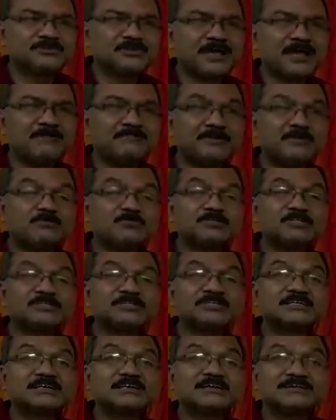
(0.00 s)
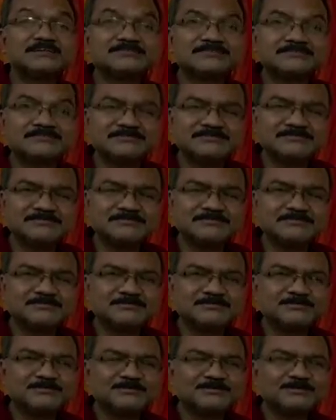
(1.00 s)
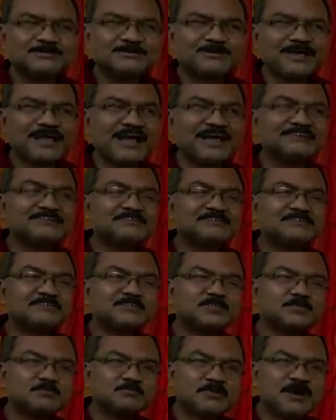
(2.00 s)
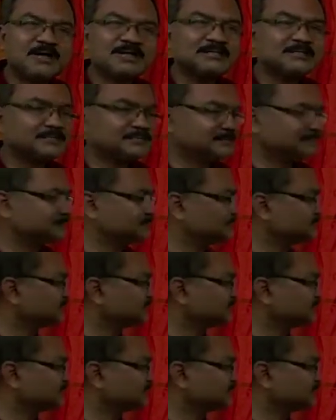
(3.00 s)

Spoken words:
about her cousins, and smiling.